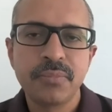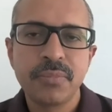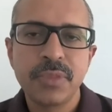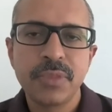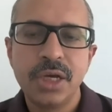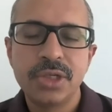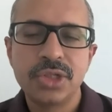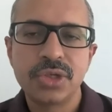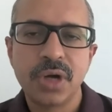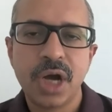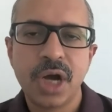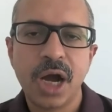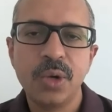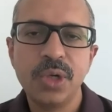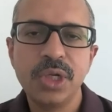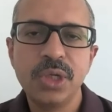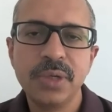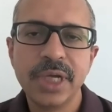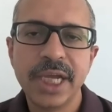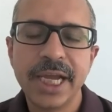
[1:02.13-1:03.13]
So how
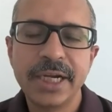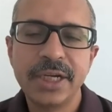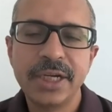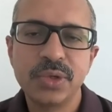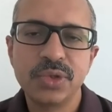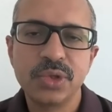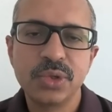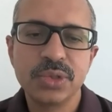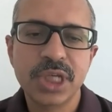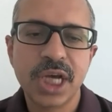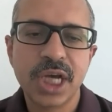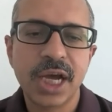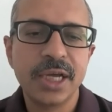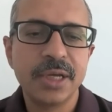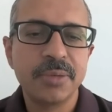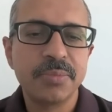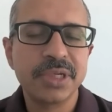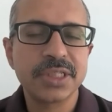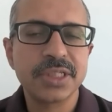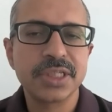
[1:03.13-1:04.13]
do you get to those
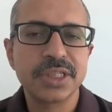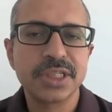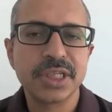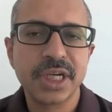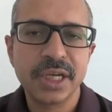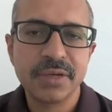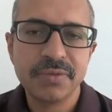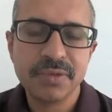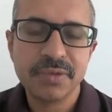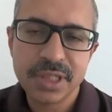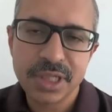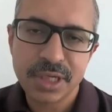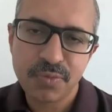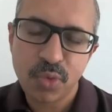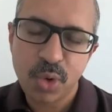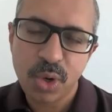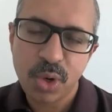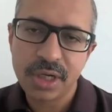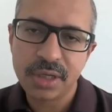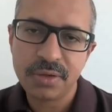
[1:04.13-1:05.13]
higher precision levels, and
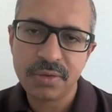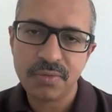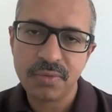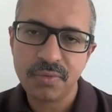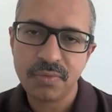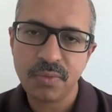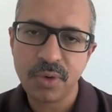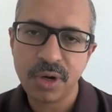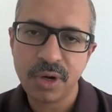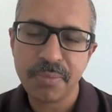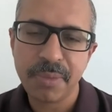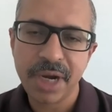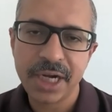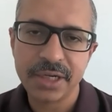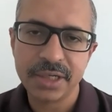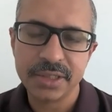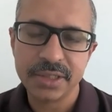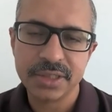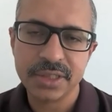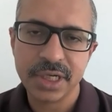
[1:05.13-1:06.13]
what
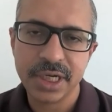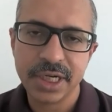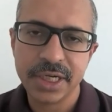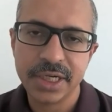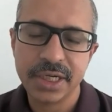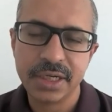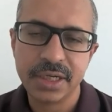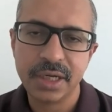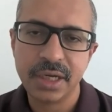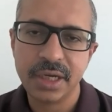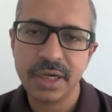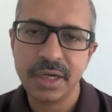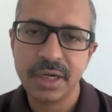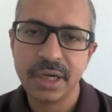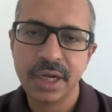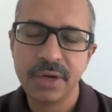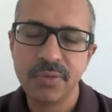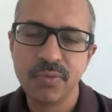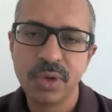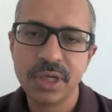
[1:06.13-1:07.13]
matters, right?
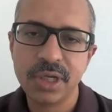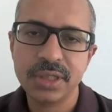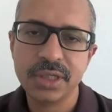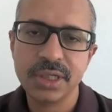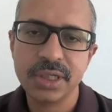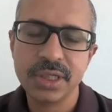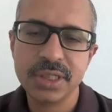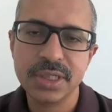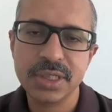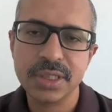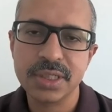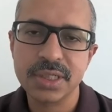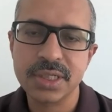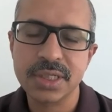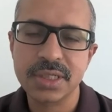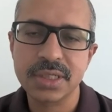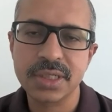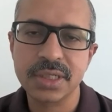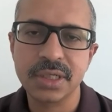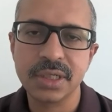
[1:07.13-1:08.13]
And what are the
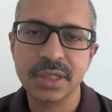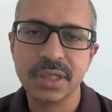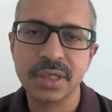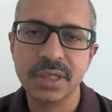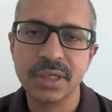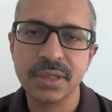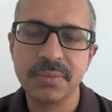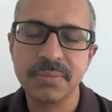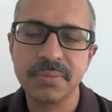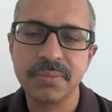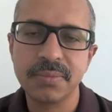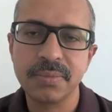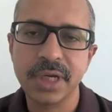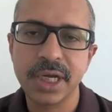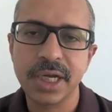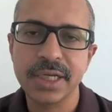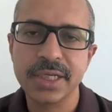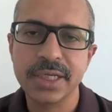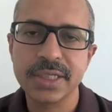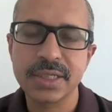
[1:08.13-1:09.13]
reasons
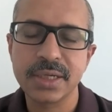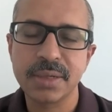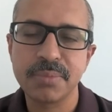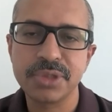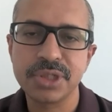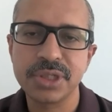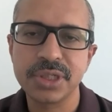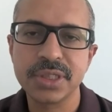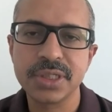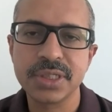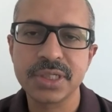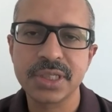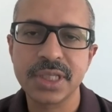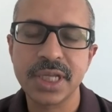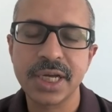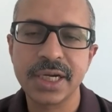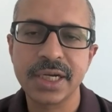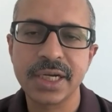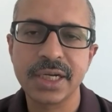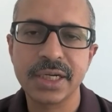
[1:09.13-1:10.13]
and assumptions
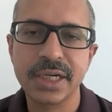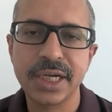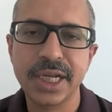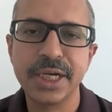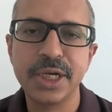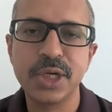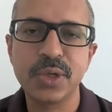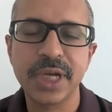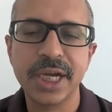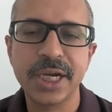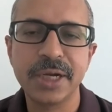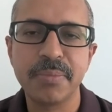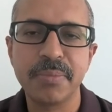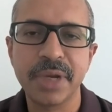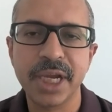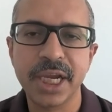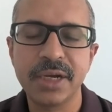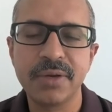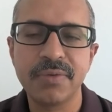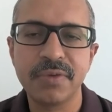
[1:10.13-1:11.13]
that tend to get
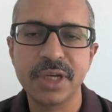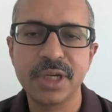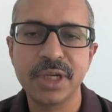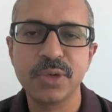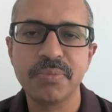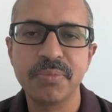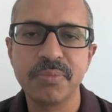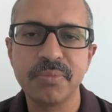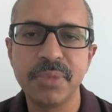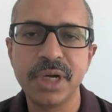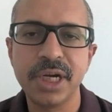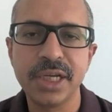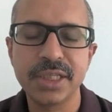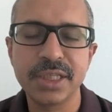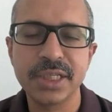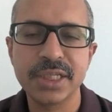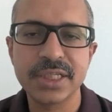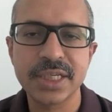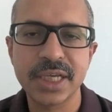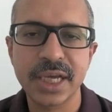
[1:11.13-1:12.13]
made when you're building
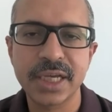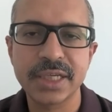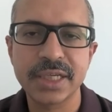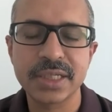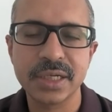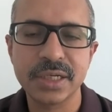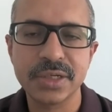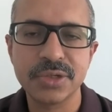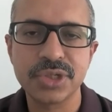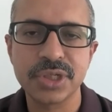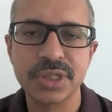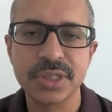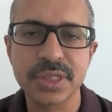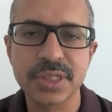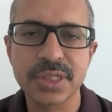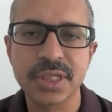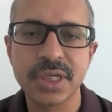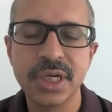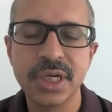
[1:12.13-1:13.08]
these AI solutions?